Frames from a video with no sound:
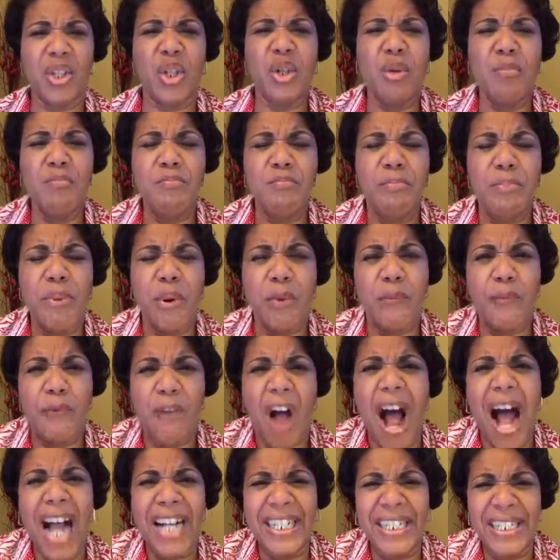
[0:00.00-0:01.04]
too
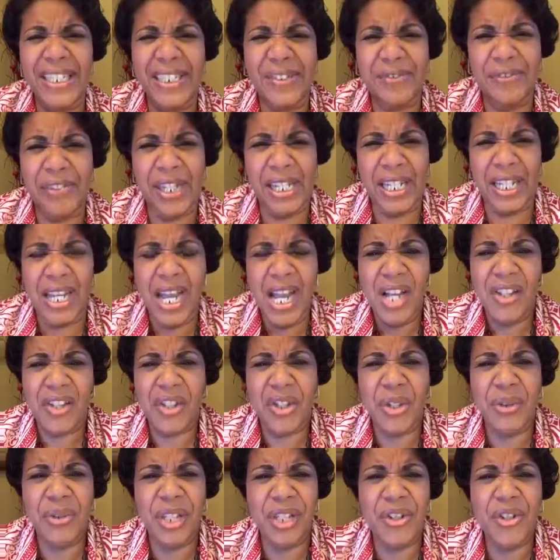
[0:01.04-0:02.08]
provocatively,
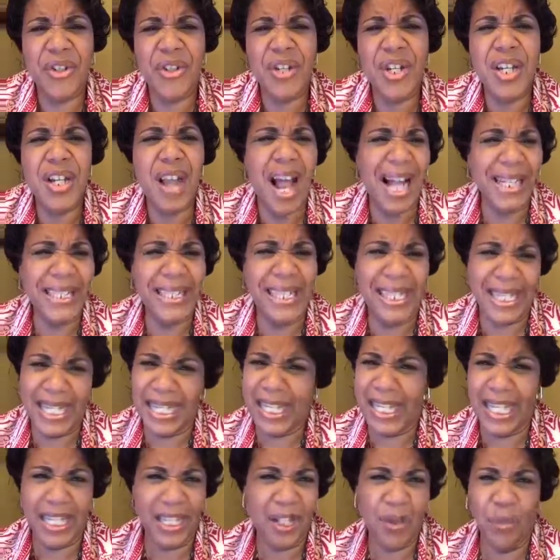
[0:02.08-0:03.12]
so that you're not
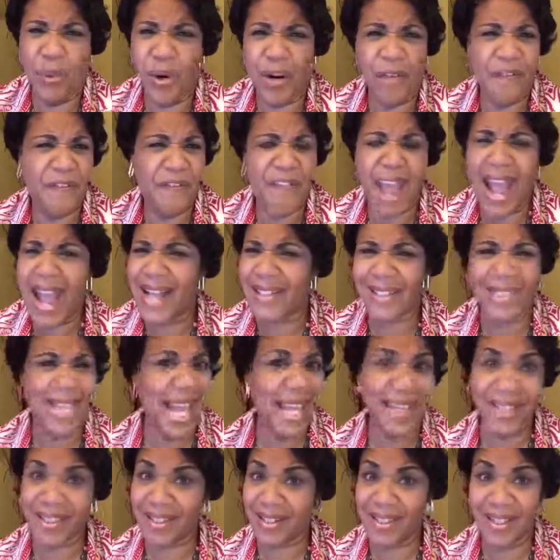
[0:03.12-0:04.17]
getting anywhere fast.
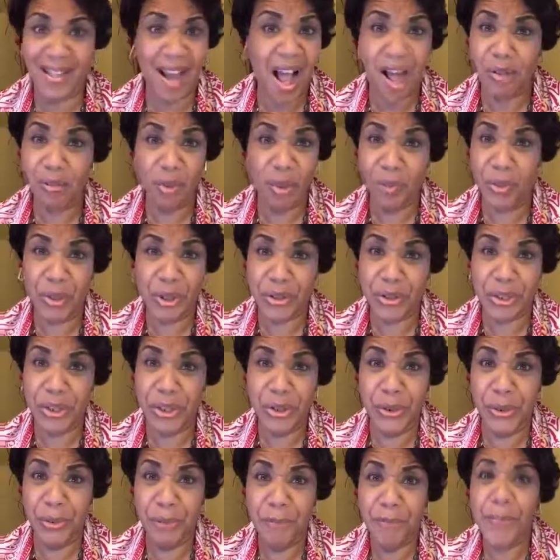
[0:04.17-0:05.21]
That is not what we're to
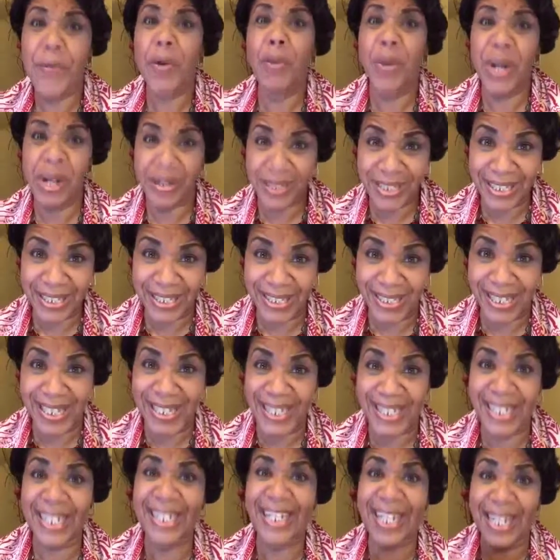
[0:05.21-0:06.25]
do. We are to
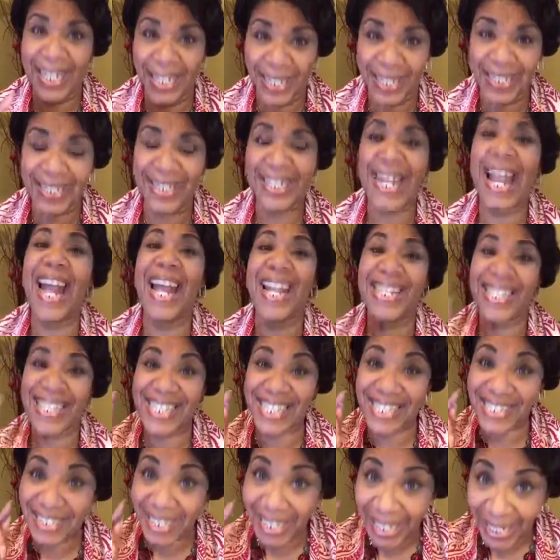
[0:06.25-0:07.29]
think it, ink it, and
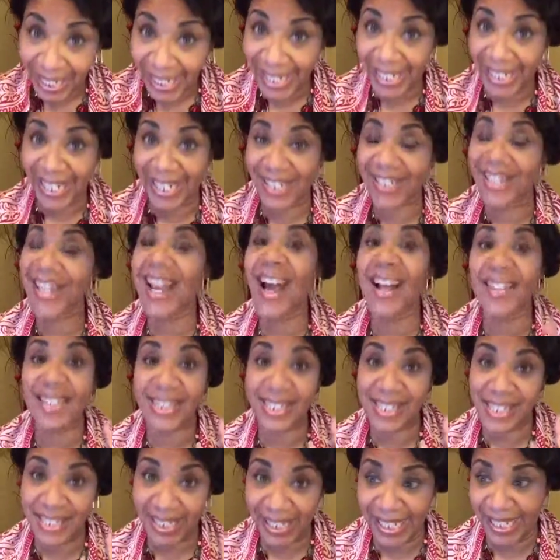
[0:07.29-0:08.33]
sling it, not
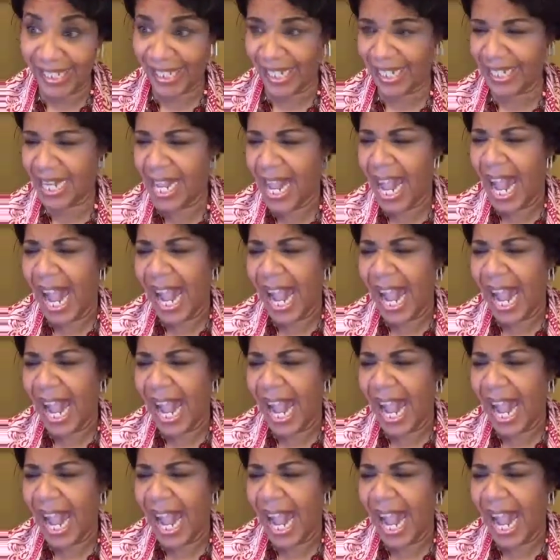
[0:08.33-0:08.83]
slink it.